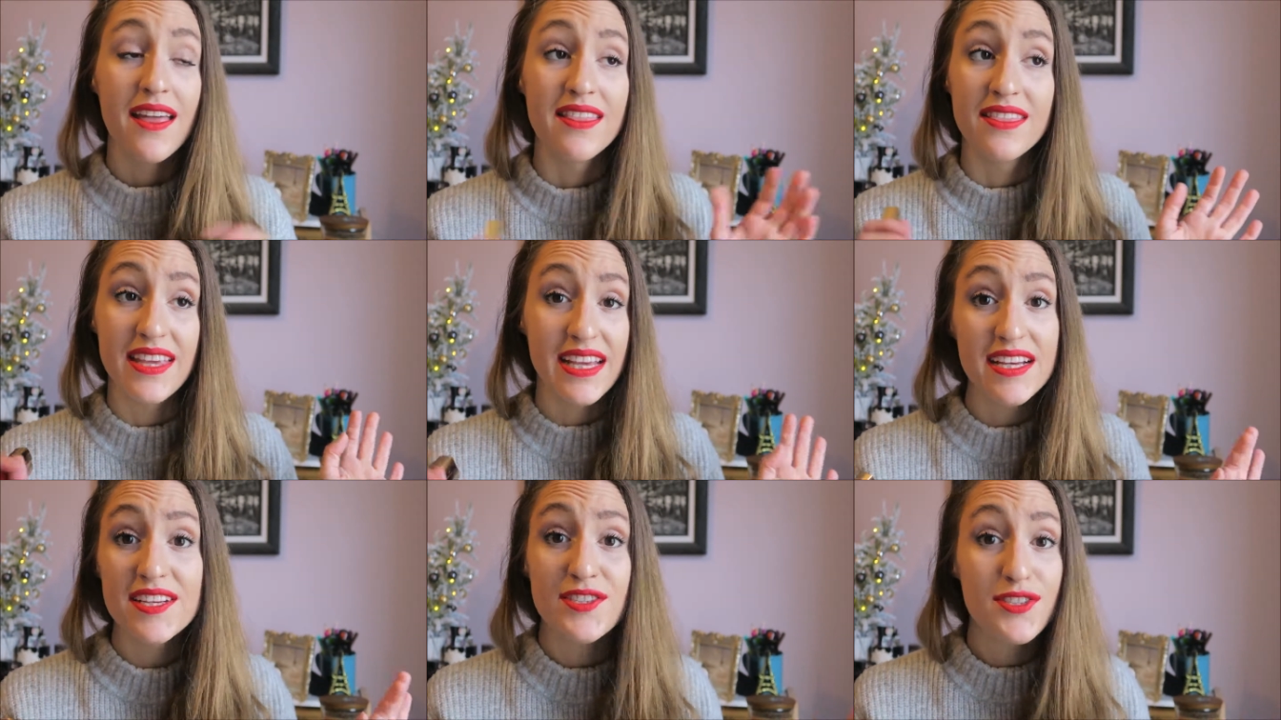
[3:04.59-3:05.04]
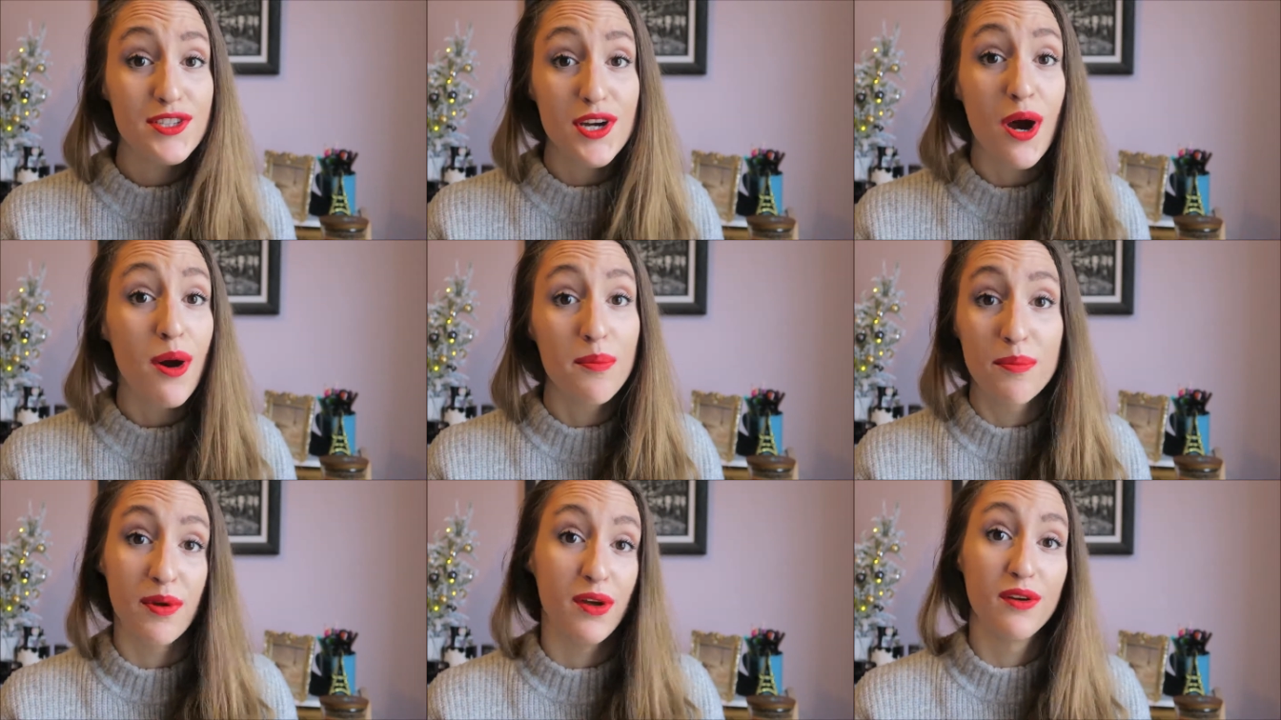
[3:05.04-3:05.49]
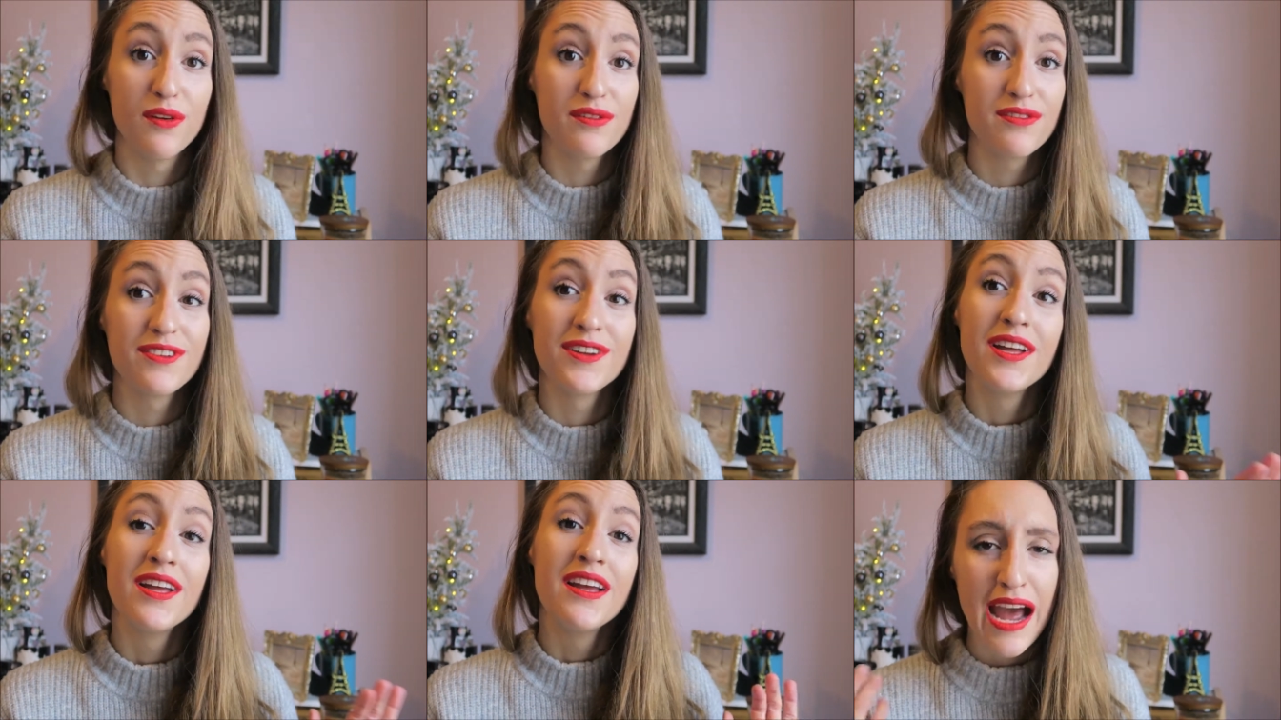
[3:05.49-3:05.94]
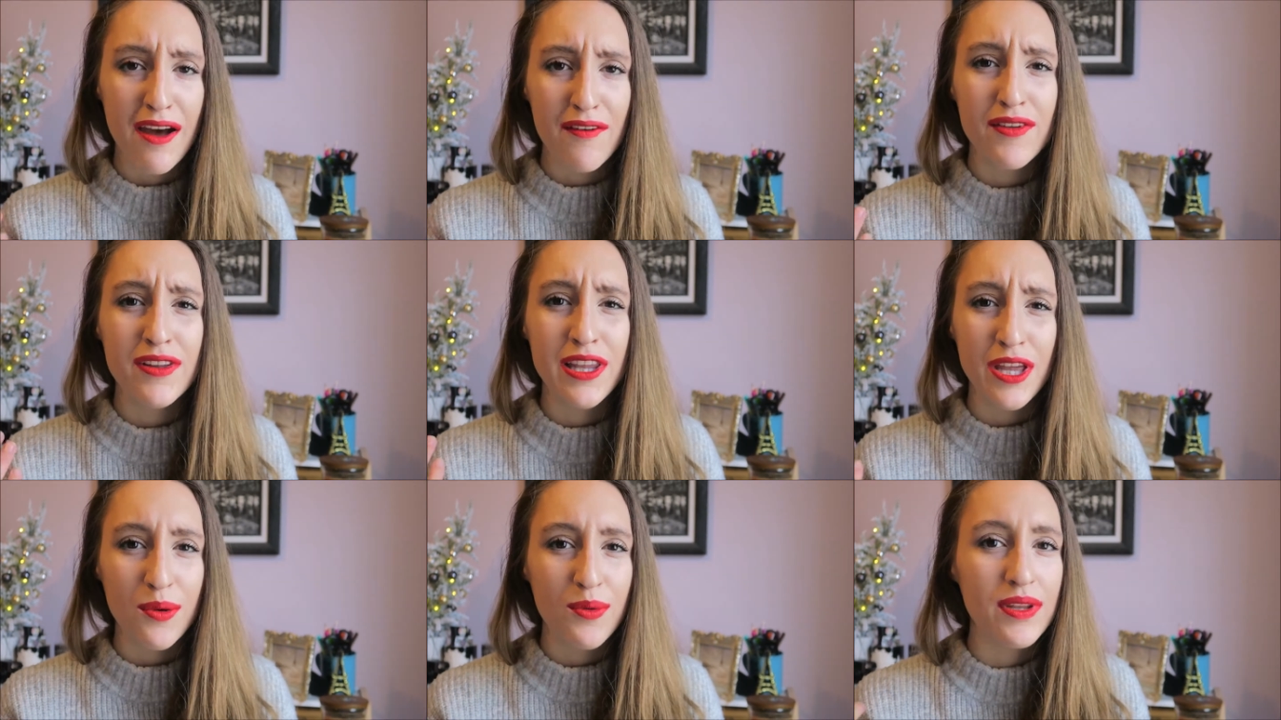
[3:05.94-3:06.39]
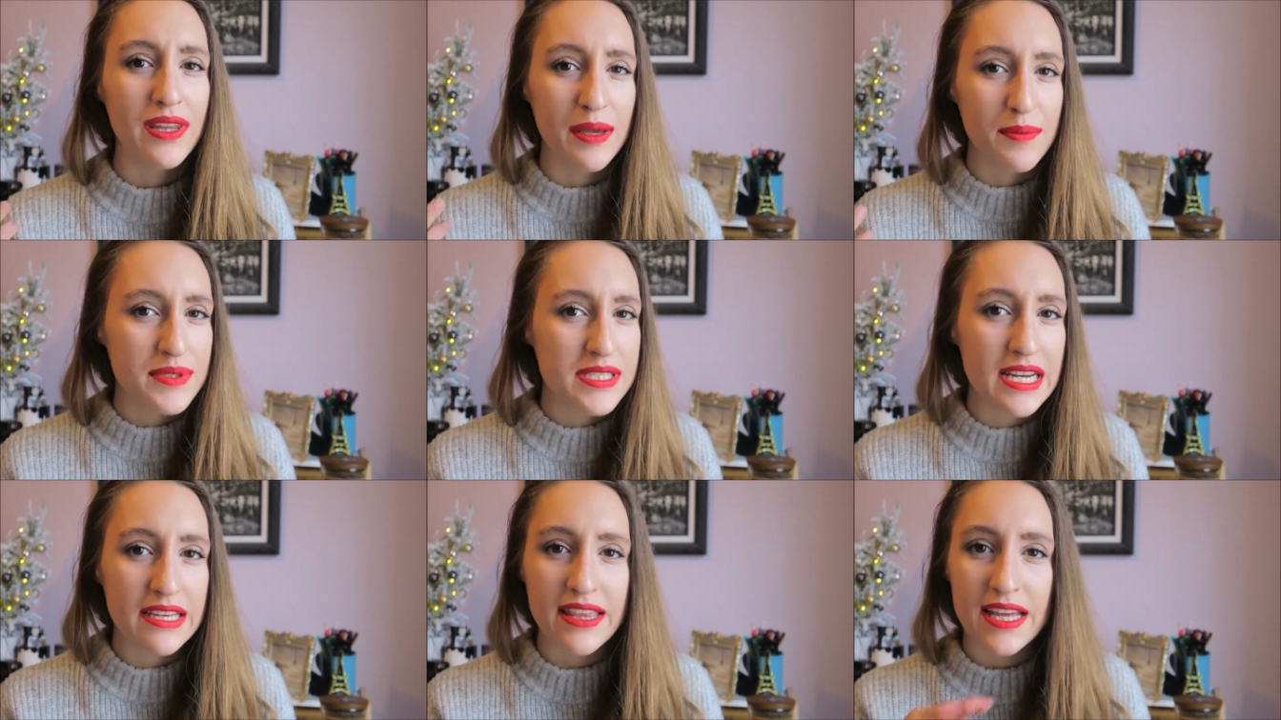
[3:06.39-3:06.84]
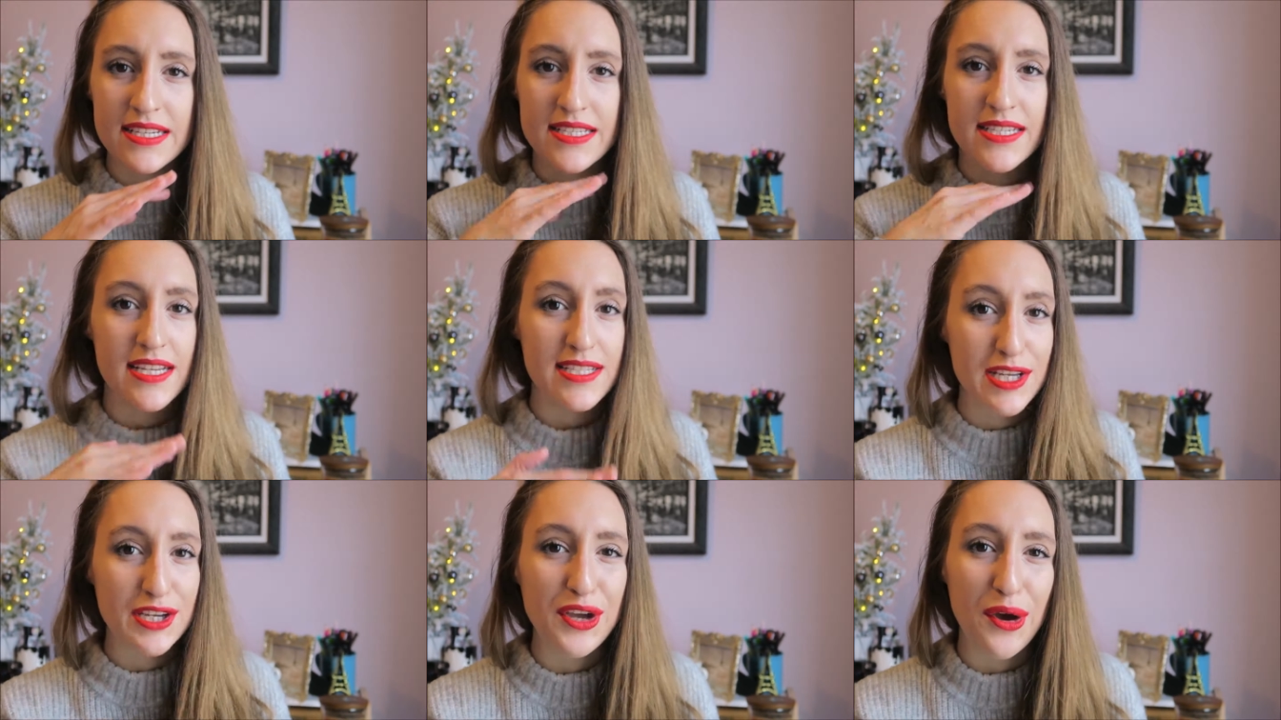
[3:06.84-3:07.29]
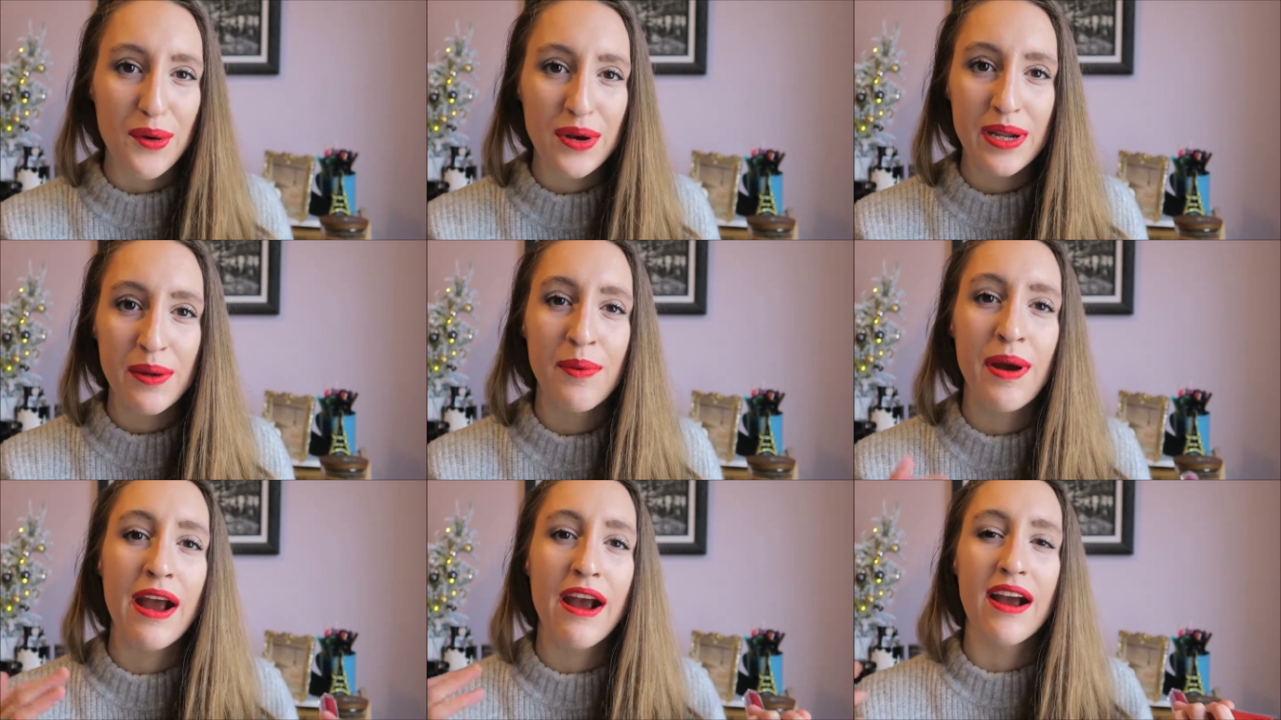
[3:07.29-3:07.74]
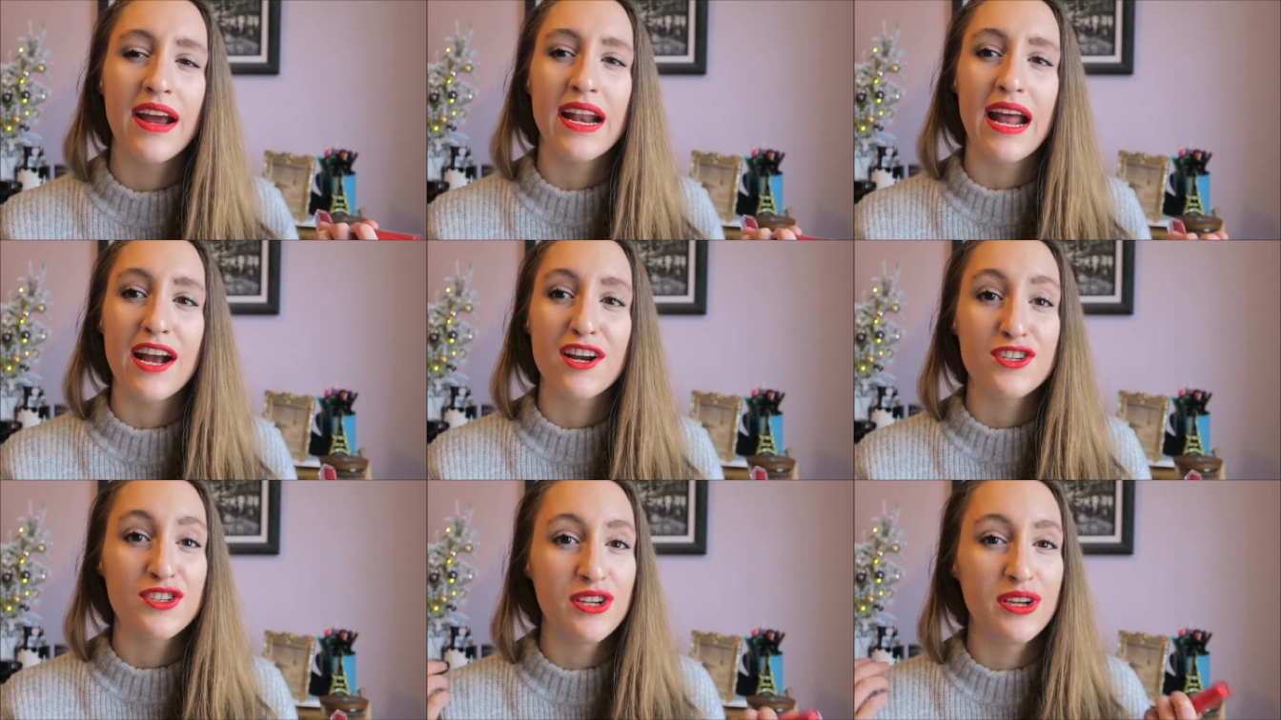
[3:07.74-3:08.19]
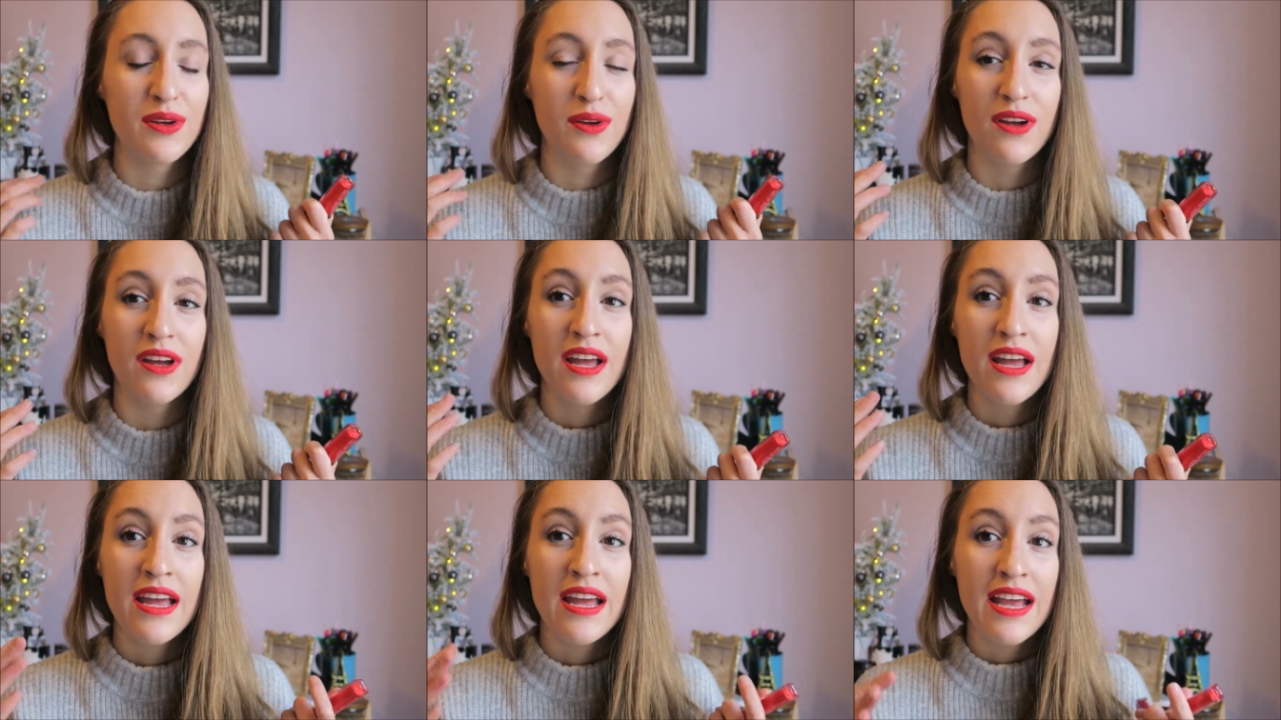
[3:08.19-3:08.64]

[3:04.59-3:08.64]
These don't move. I have a liquid lipstick that doesn't go anywhere and actually